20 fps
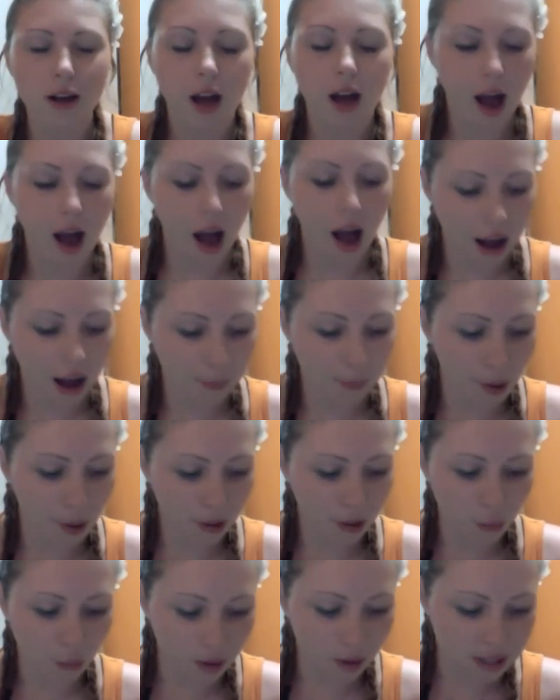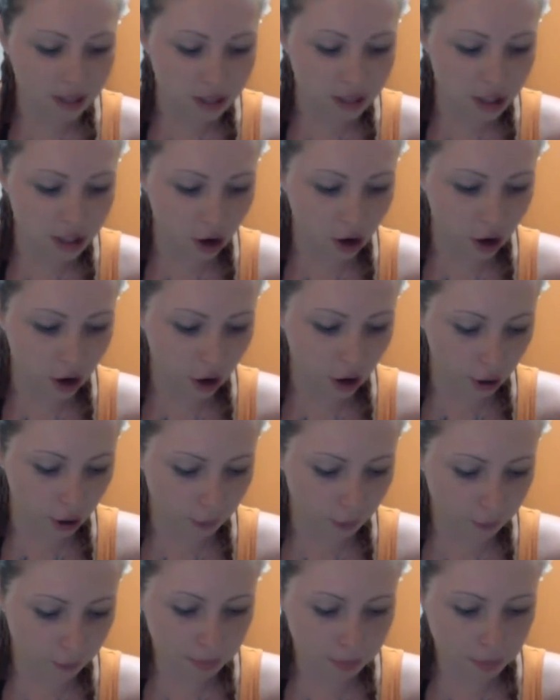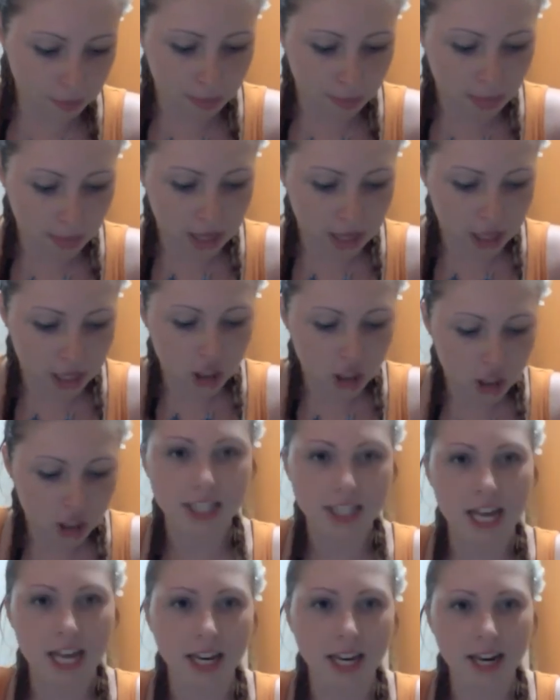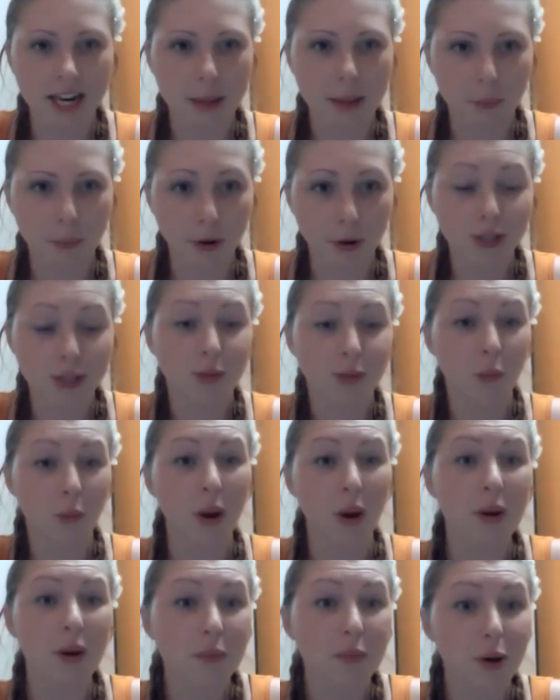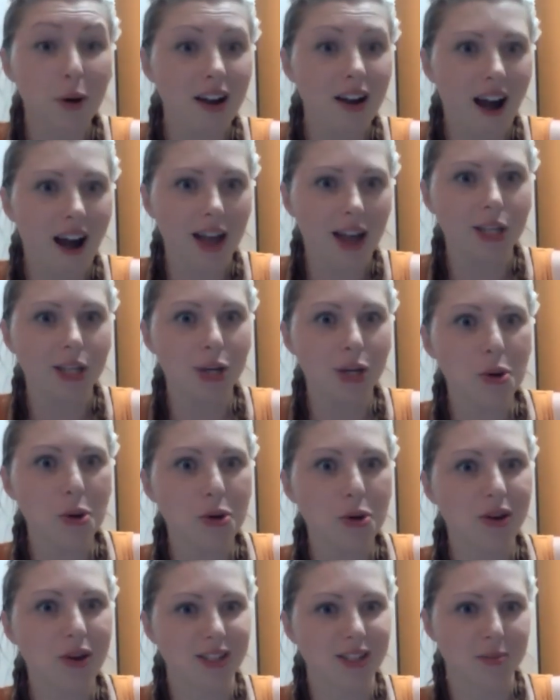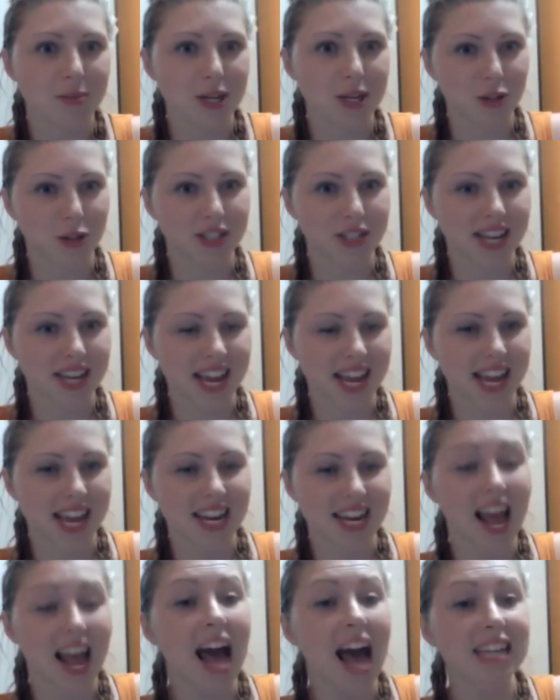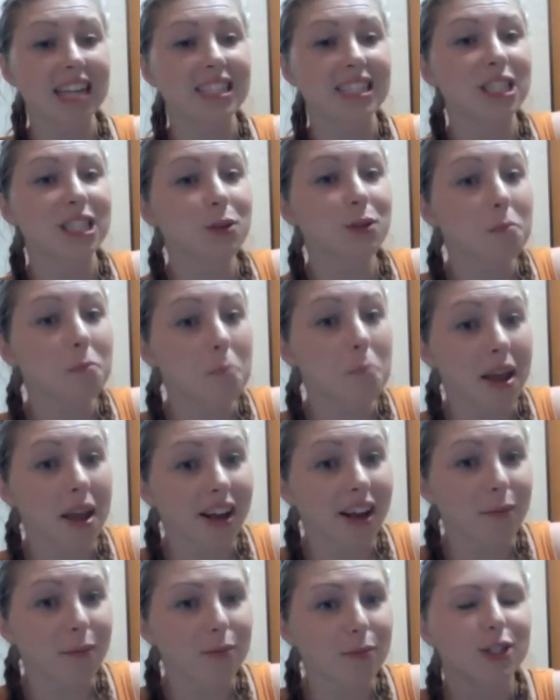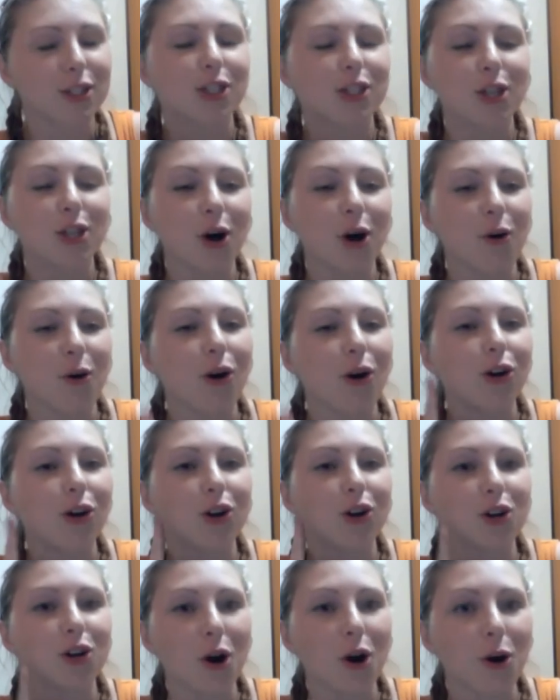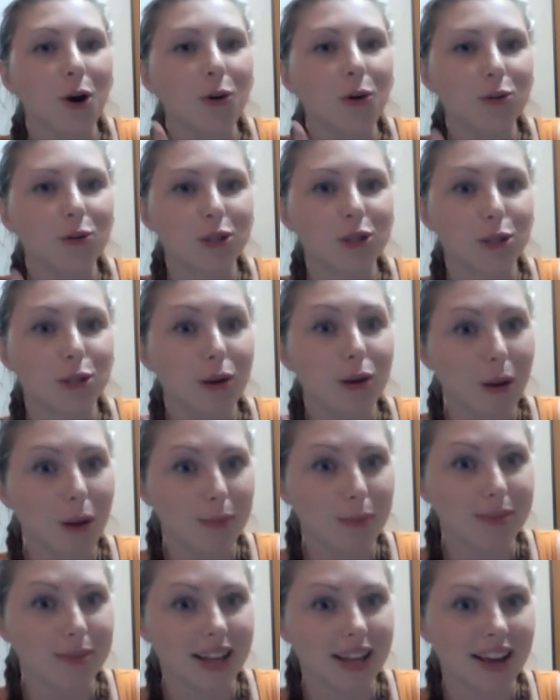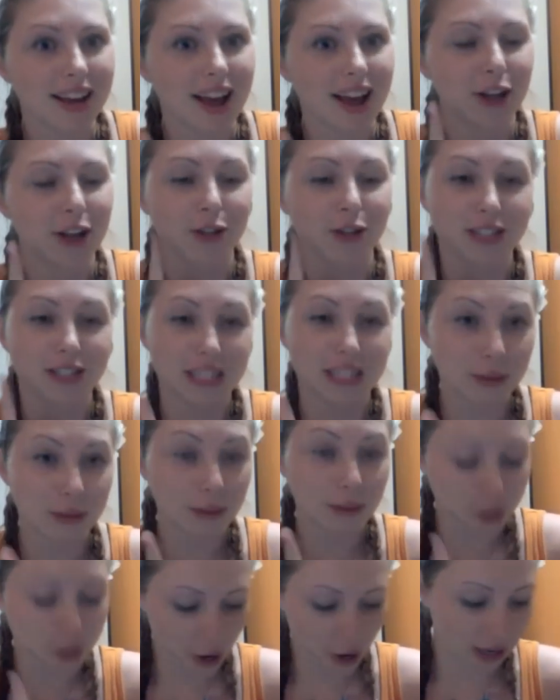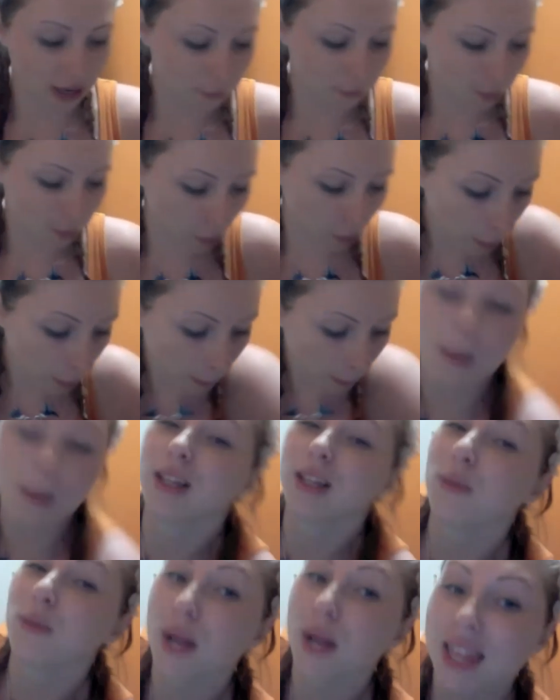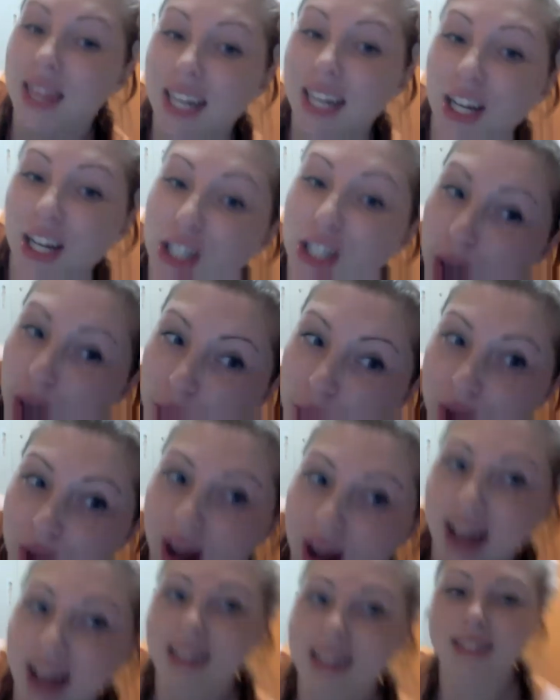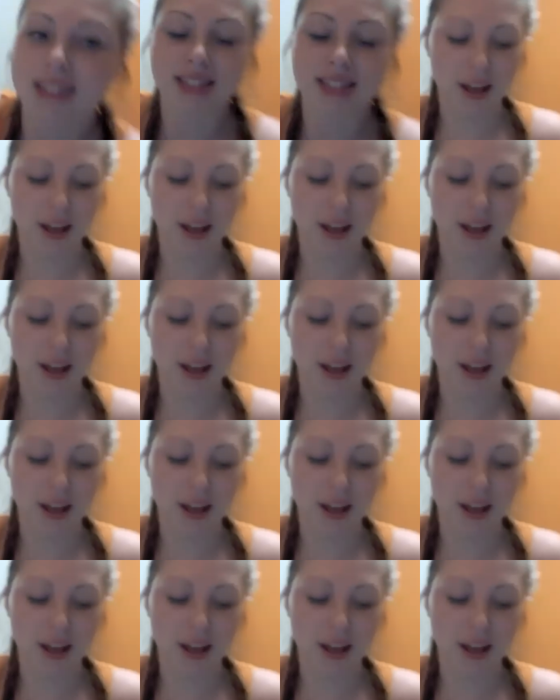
Other ones are just day-to-day books. One book I know you guys would be interested in has to do with makeup. So go to my website and you'll see what I'm talking about. But the one thing I'll show you guys